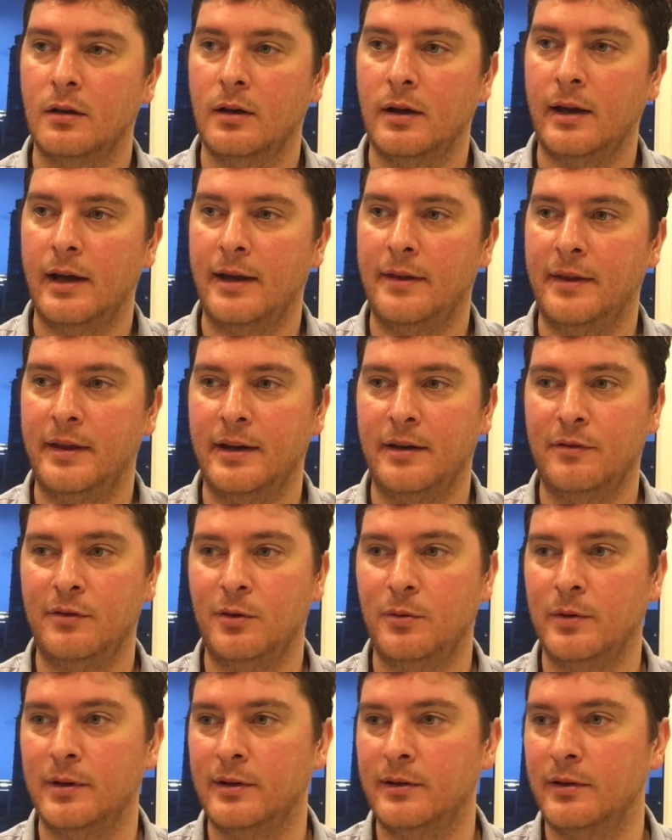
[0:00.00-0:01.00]
And then if you
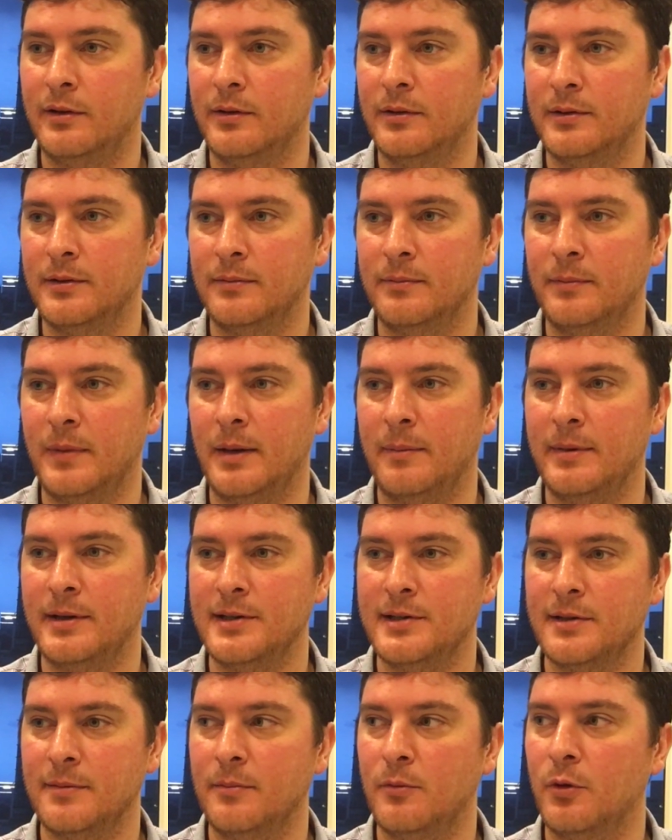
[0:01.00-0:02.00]
went to maybe
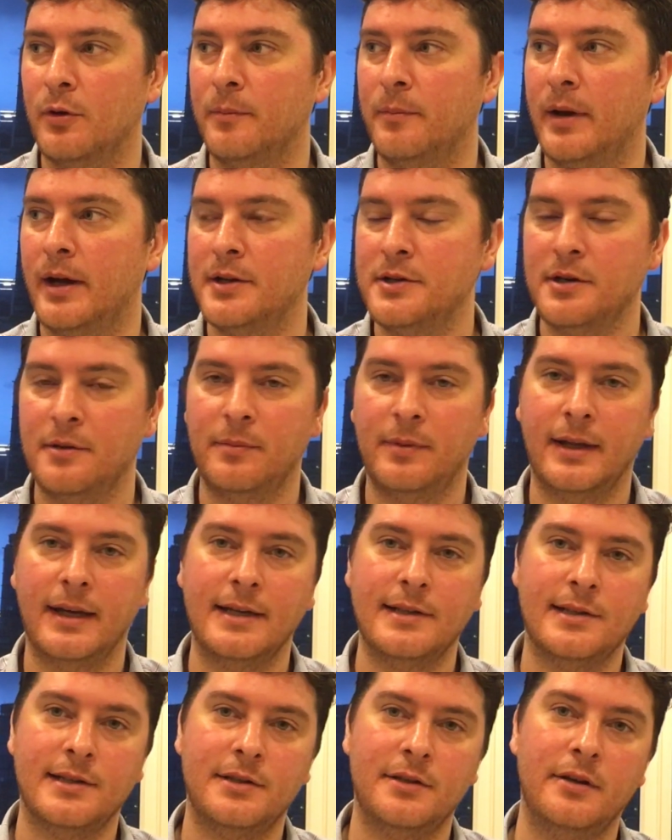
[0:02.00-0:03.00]
some more budget
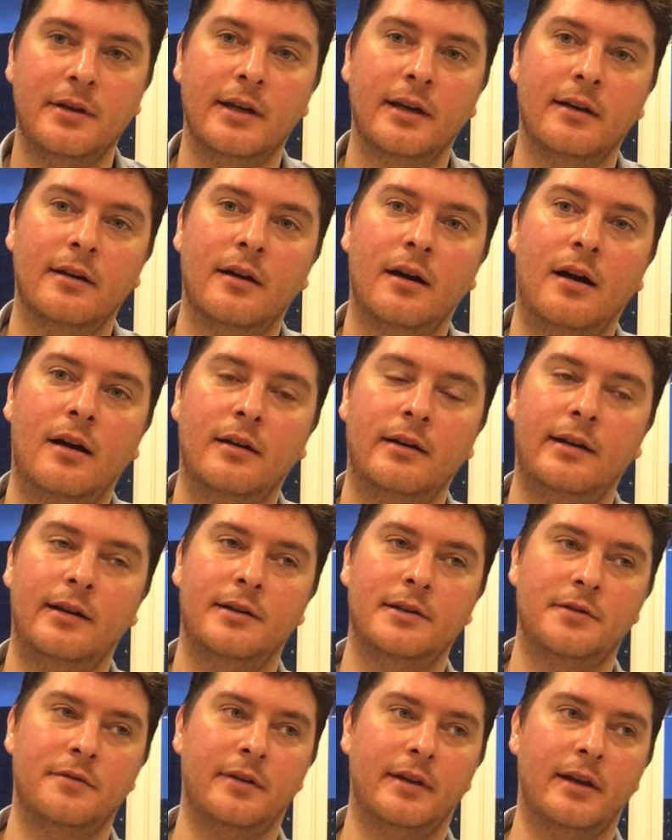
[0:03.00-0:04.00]
places, you get cocktails
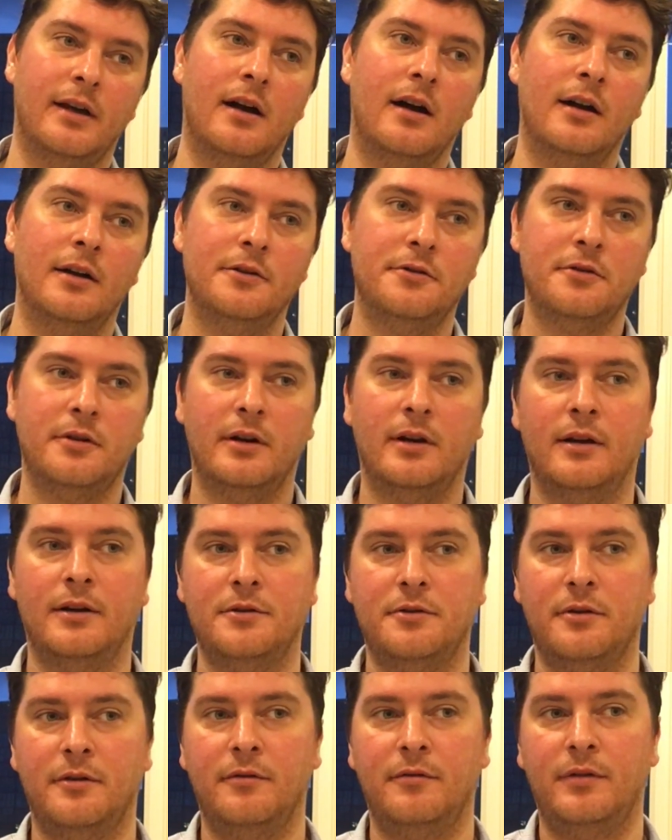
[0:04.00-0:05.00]
for like 100,
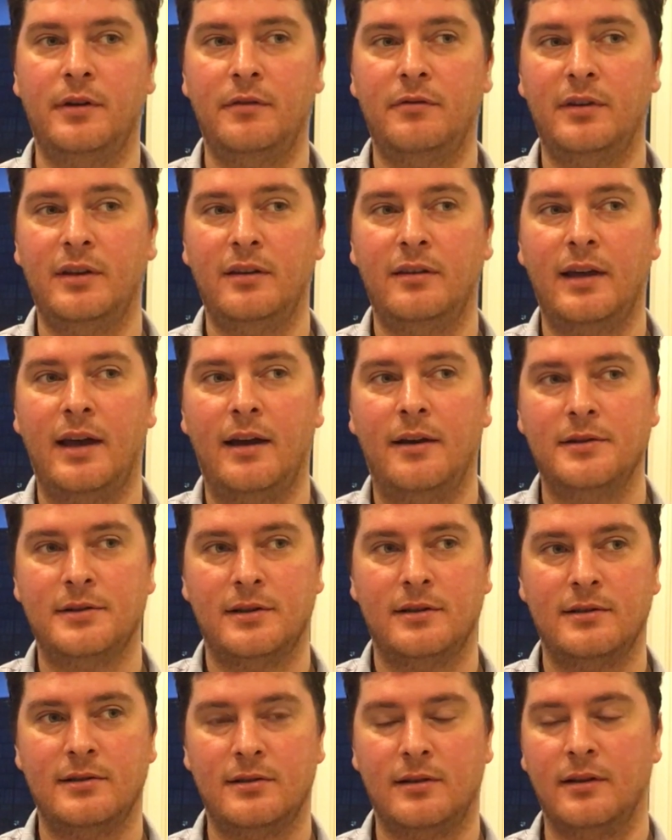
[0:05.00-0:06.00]

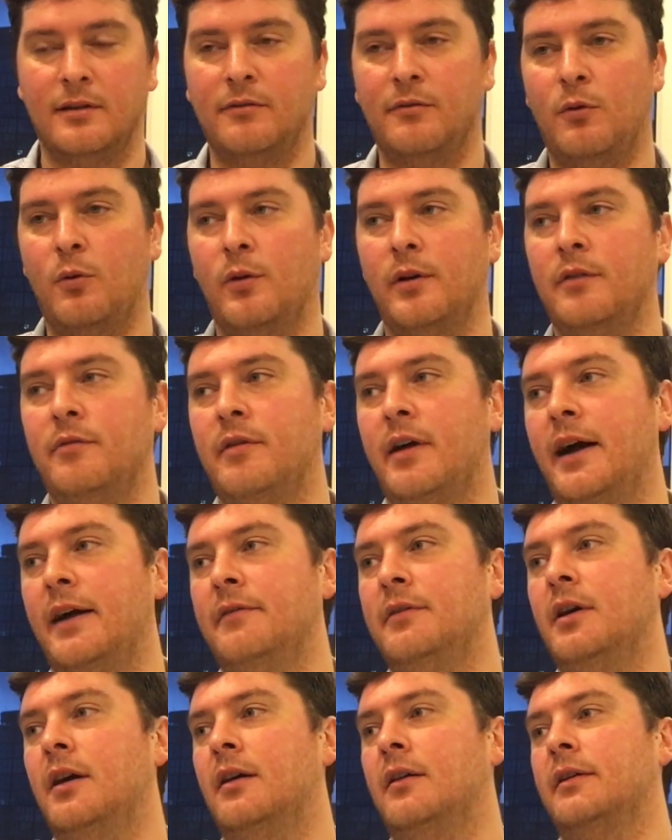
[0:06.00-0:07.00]
150,000, so like $4 to
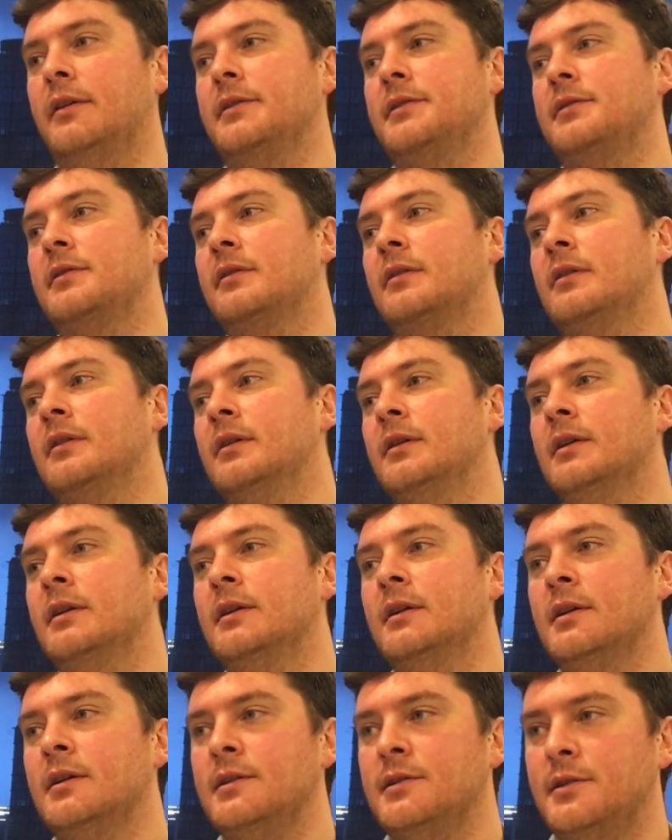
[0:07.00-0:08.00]
$5. So
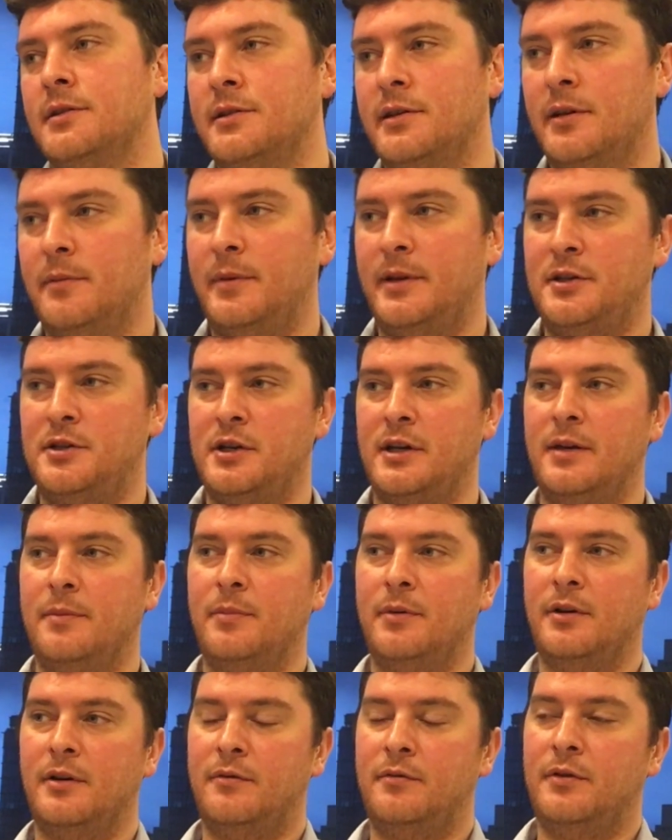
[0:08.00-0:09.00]
it's going to be
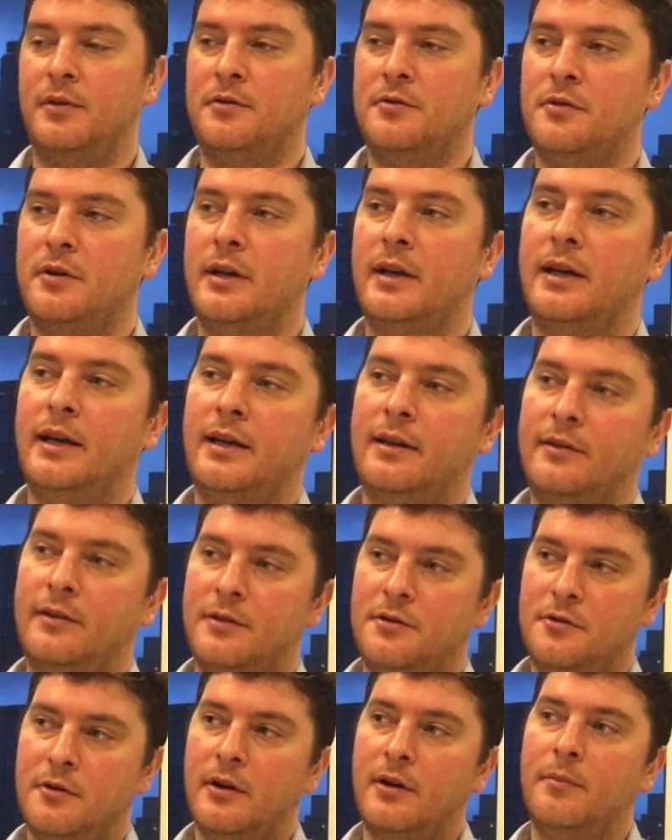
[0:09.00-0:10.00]
cheaper if you're drinking to
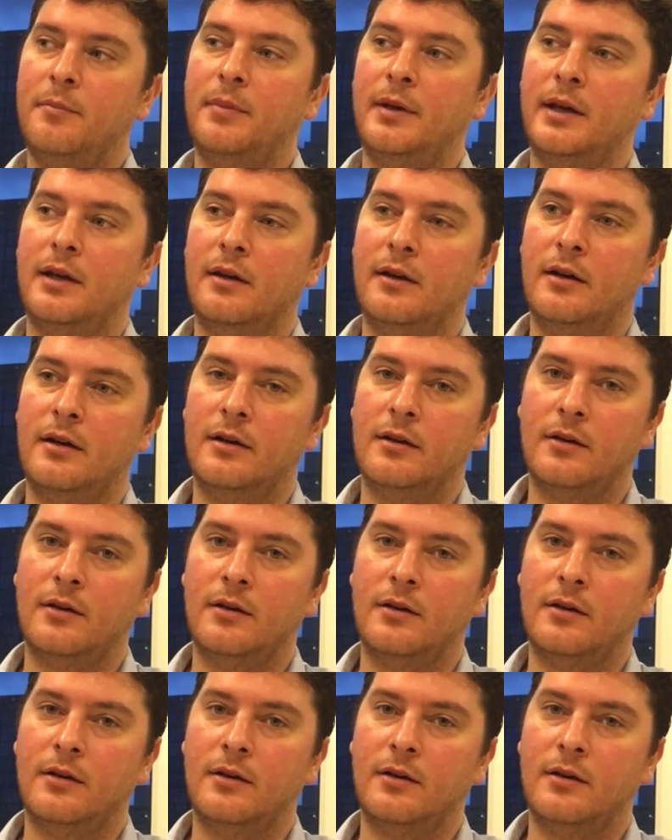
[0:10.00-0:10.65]
drink beer.